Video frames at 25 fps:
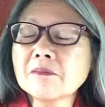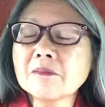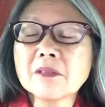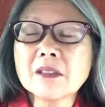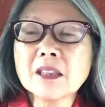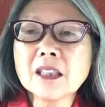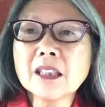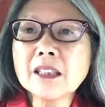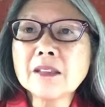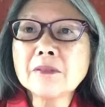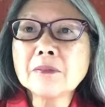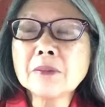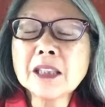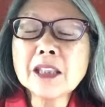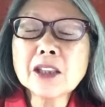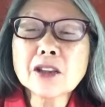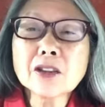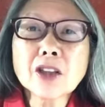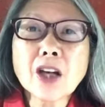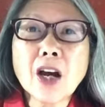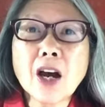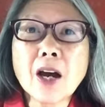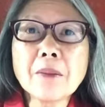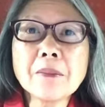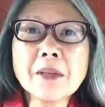leave me your
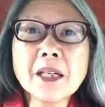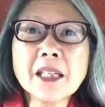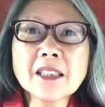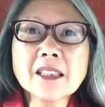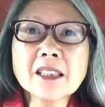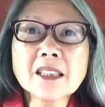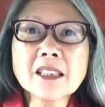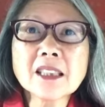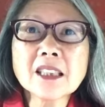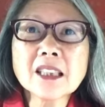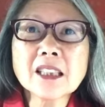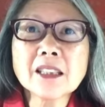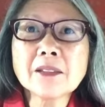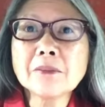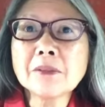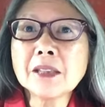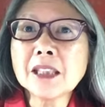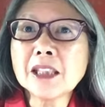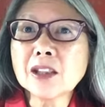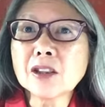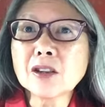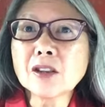comments, leave me your